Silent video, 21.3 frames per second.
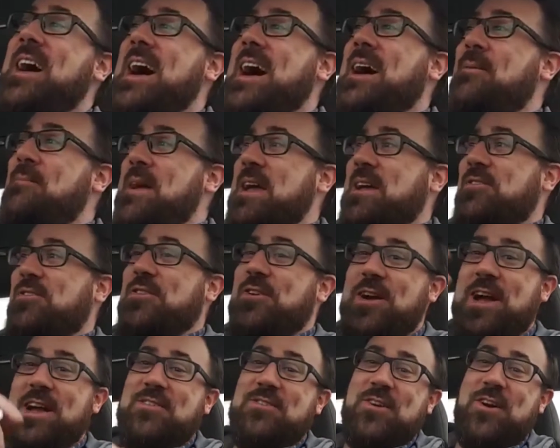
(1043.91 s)
I'll make
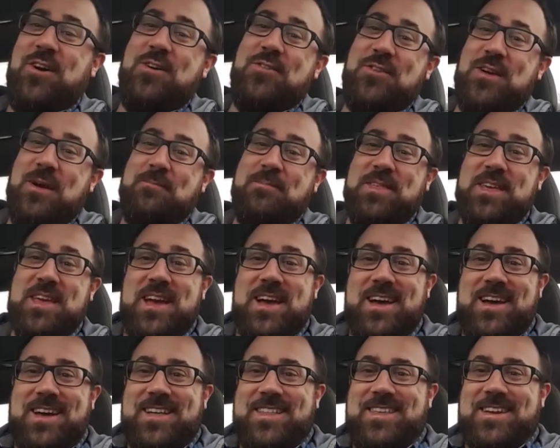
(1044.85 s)
sure I charge up the
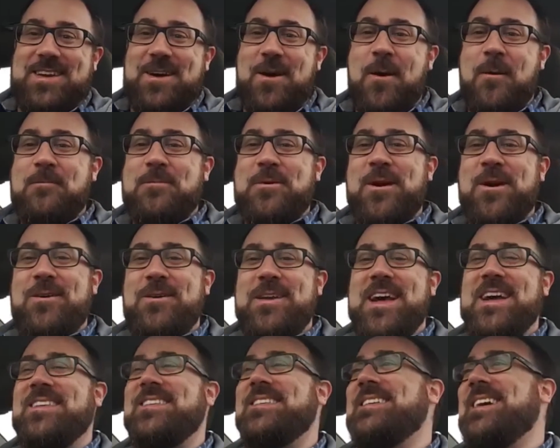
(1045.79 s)
GoPro
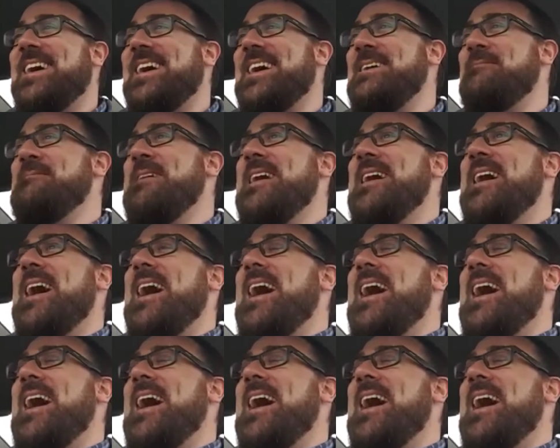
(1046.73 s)
next time.